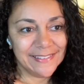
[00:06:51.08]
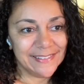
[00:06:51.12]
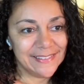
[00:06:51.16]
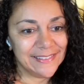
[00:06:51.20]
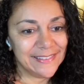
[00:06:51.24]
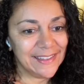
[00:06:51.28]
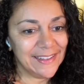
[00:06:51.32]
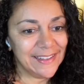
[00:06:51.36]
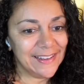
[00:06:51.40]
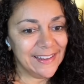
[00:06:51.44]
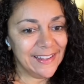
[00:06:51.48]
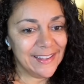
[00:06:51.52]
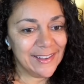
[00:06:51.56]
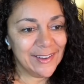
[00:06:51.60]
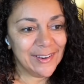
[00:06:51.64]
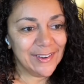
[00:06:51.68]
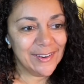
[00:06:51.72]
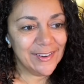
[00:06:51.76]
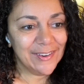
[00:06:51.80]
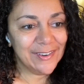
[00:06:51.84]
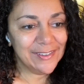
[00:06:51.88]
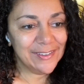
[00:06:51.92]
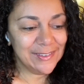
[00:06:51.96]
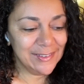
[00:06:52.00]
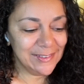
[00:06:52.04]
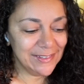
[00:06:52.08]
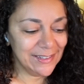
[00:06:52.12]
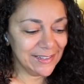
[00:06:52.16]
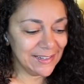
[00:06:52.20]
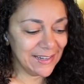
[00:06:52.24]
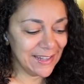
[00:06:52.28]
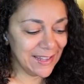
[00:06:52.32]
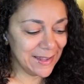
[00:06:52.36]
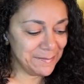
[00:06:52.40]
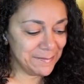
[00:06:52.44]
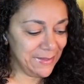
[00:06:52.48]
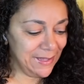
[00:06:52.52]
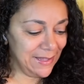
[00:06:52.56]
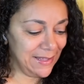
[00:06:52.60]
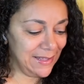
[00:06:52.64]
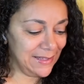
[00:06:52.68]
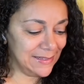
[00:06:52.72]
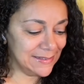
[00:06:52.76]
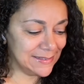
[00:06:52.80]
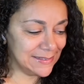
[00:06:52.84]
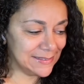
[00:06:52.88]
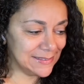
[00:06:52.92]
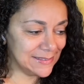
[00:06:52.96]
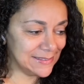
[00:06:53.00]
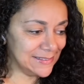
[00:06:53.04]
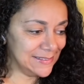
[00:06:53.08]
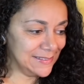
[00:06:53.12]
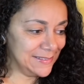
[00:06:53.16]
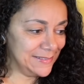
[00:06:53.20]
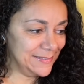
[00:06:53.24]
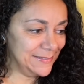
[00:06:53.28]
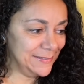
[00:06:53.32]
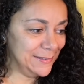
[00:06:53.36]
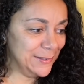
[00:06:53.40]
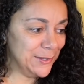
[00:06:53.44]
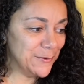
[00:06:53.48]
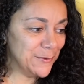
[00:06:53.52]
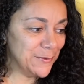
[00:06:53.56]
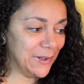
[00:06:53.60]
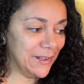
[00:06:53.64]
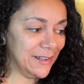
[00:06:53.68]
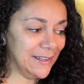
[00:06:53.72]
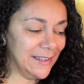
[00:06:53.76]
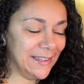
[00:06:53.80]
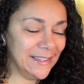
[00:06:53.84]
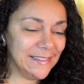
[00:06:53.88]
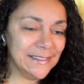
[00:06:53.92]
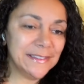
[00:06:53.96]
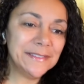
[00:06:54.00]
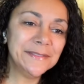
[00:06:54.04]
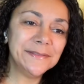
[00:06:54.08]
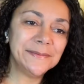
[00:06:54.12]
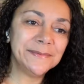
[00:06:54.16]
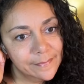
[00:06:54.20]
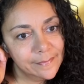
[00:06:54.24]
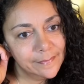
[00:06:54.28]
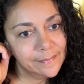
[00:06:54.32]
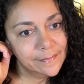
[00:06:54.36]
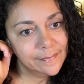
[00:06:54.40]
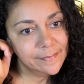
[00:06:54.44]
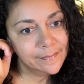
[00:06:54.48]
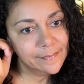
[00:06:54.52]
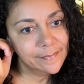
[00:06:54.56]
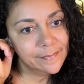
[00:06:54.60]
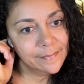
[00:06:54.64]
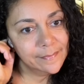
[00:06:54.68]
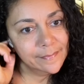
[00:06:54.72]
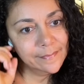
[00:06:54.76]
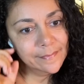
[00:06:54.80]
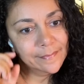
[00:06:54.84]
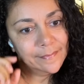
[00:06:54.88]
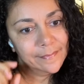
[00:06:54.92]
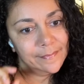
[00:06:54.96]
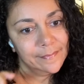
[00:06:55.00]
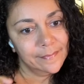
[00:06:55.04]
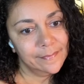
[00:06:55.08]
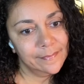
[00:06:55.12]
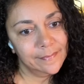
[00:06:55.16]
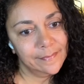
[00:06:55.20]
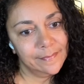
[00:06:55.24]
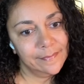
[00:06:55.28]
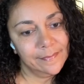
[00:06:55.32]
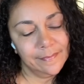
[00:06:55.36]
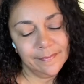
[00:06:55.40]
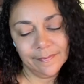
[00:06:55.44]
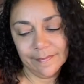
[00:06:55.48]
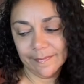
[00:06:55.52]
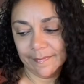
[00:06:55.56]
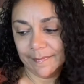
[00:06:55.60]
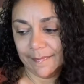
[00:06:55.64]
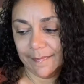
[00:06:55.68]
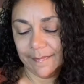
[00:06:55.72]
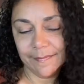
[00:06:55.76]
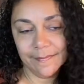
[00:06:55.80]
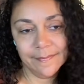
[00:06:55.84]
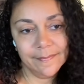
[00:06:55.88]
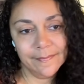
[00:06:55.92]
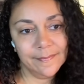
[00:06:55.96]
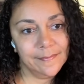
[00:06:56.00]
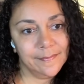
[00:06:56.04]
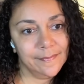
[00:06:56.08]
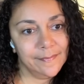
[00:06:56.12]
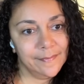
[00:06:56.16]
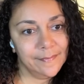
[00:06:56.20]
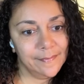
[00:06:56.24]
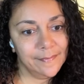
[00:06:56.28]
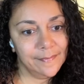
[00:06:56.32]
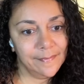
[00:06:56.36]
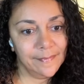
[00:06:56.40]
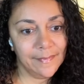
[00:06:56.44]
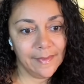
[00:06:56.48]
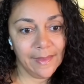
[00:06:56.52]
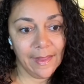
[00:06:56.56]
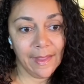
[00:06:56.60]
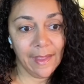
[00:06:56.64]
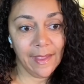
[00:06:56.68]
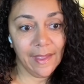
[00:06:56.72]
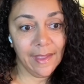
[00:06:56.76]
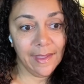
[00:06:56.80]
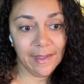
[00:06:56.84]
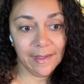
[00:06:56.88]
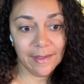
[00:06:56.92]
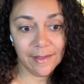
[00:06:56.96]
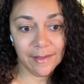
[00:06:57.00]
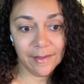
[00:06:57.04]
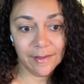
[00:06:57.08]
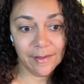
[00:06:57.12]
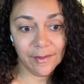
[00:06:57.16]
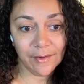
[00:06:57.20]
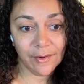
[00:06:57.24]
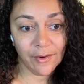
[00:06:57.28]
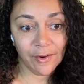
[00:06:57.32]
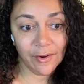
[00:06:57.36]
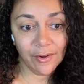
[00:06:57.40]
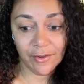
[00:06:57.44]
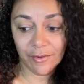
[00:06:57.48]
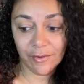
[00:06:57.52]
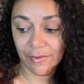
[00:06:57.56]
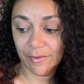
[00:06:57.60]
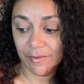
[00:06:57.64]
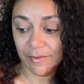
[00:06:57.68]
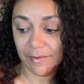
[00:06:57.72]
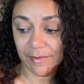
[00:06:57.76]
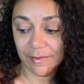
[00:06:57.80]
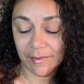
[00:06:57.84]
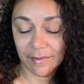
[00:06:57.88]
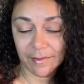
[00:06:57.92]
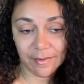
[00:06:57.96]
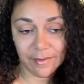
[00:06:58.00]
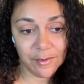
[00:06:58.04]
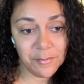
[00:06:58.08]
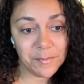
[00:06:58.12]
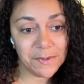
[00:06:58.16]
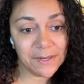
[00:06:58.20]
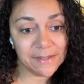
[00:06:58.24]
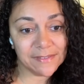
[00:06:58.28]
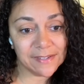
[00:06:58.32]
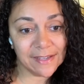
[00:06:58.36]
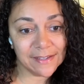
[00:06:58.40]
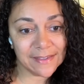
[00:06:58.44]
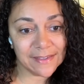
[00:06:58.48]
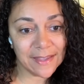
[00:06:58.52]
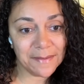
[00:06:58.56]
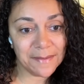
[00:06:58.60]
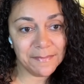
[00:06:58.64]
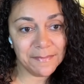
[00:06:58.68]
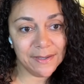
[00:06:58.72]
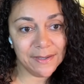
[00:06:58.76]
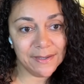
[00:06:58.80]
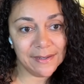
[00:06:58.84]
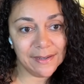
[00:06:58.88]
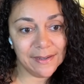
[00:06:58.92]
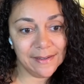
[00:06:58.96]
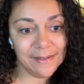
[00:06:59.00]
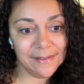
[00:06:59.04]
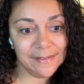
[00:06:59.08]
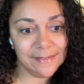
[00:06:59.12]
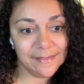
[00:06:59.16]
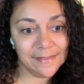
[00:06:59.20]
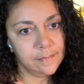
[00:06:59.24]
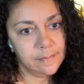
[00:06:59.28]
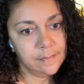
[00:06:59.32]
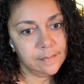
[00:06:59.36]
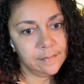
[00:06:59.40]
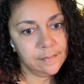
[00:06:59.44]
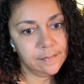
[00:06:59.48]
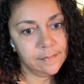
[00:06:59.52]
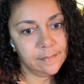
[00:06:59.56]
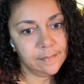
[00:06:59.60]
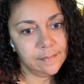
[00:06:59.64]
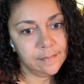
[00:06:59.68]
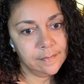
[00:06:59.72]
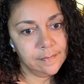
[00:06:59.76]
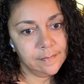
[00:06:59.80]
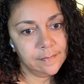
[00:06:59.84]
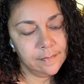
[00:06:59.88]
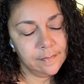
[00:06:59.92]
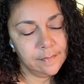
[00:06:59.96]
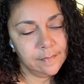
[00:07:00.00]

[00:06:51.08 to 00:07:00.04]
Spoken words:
They're like, girl, you look like a mess. You won. Hey, girl, you better take that money. It's